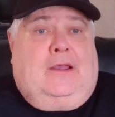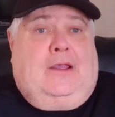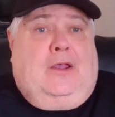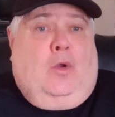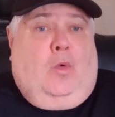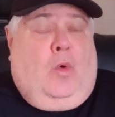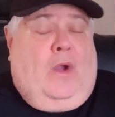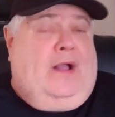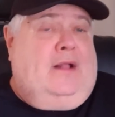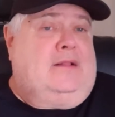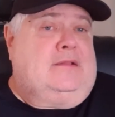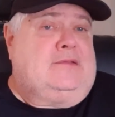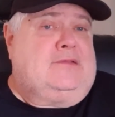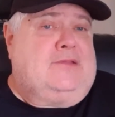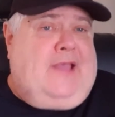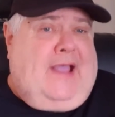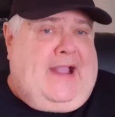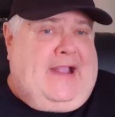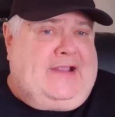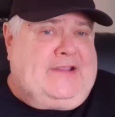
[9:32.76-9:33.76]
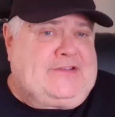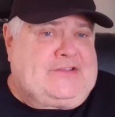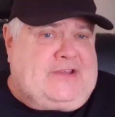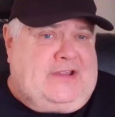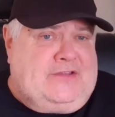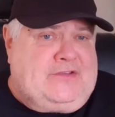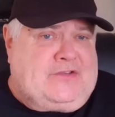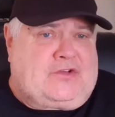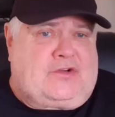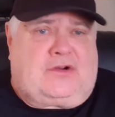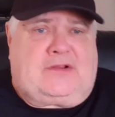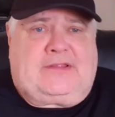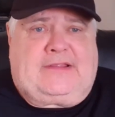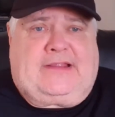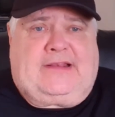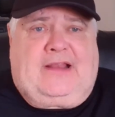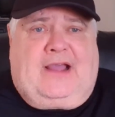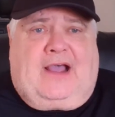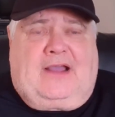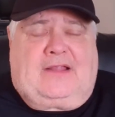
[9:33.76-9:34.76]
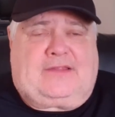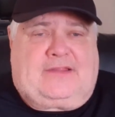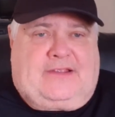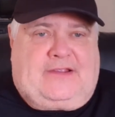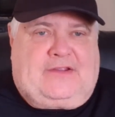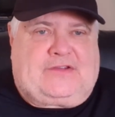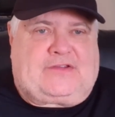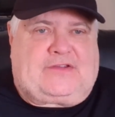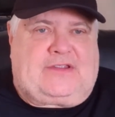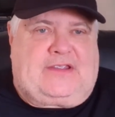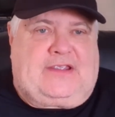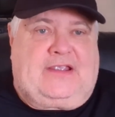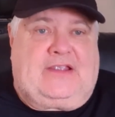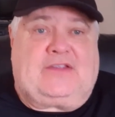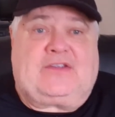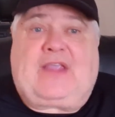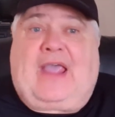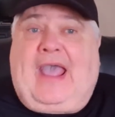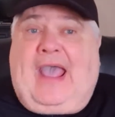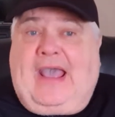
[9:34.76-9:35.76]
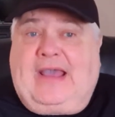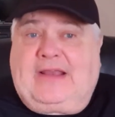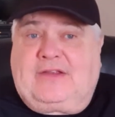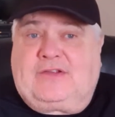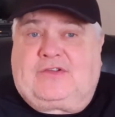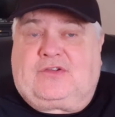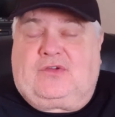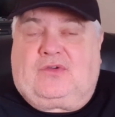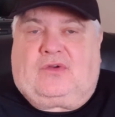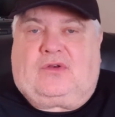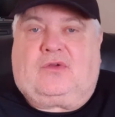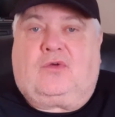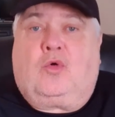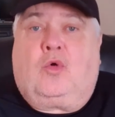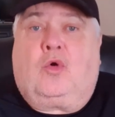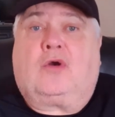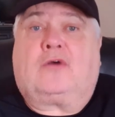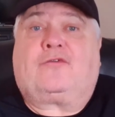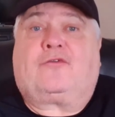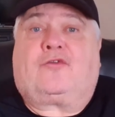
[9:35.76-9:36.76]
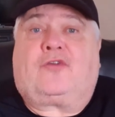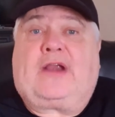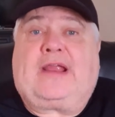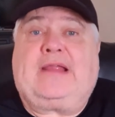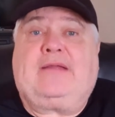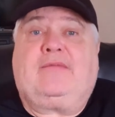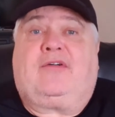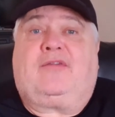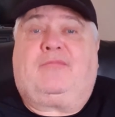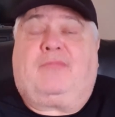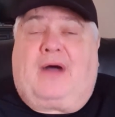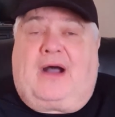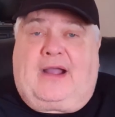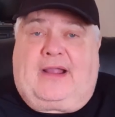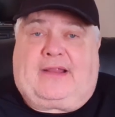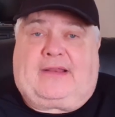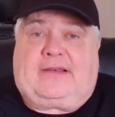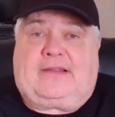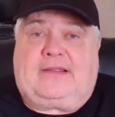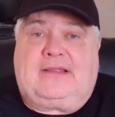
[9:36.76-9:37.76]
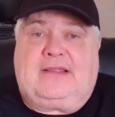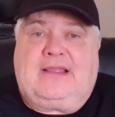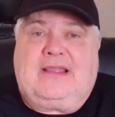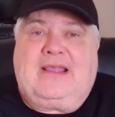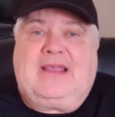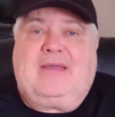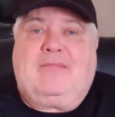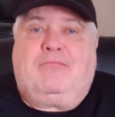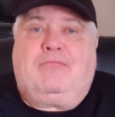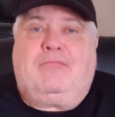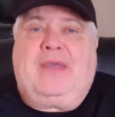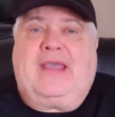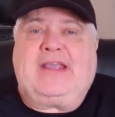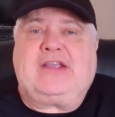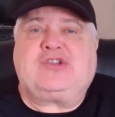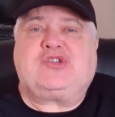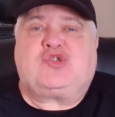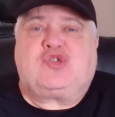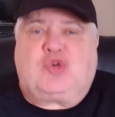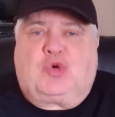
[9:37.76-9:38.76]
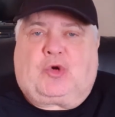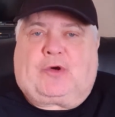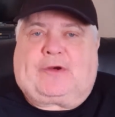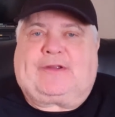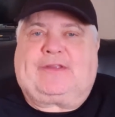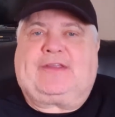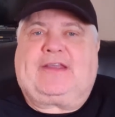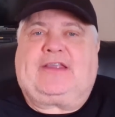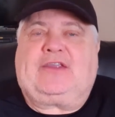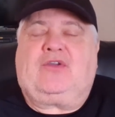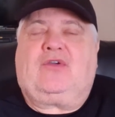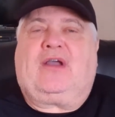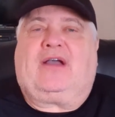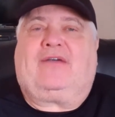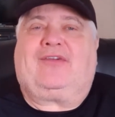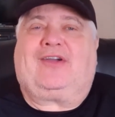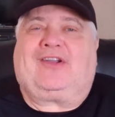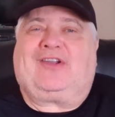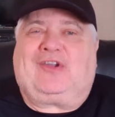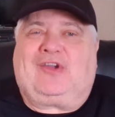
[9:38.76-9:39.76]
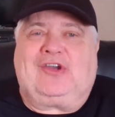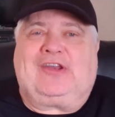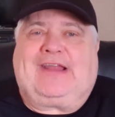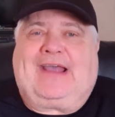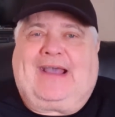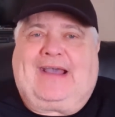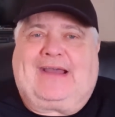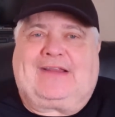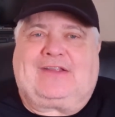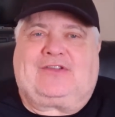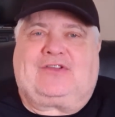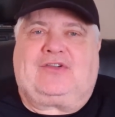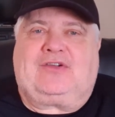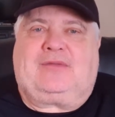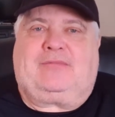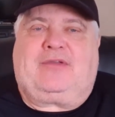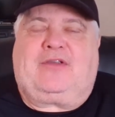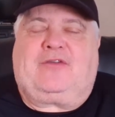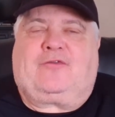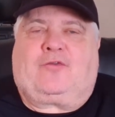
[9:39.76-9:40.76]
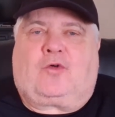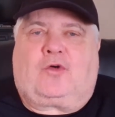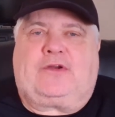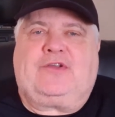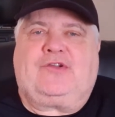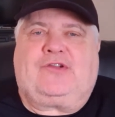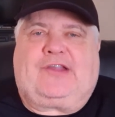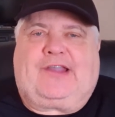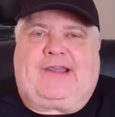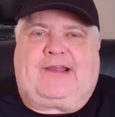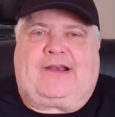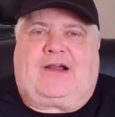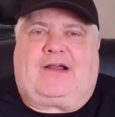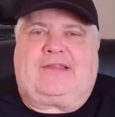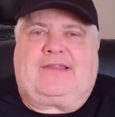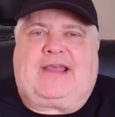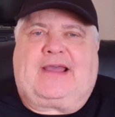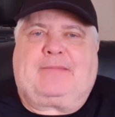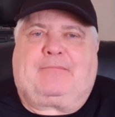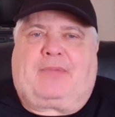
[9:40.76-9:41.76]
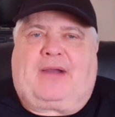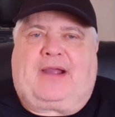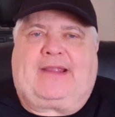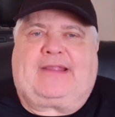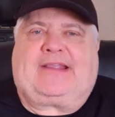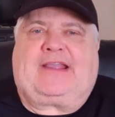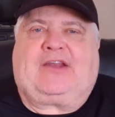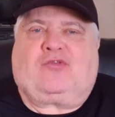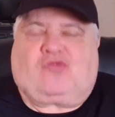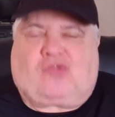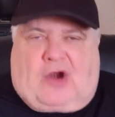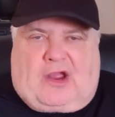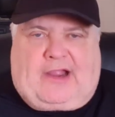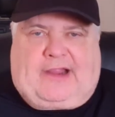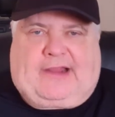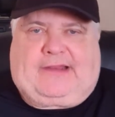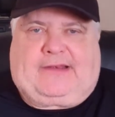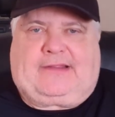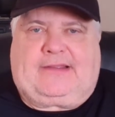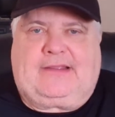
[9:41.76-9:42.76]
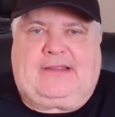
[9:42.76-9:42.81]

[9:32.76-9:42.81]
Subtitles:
Well, last and certainly not least is attitude or frame of mind. Make sure that you have a good attitude before you get on that bike and ride.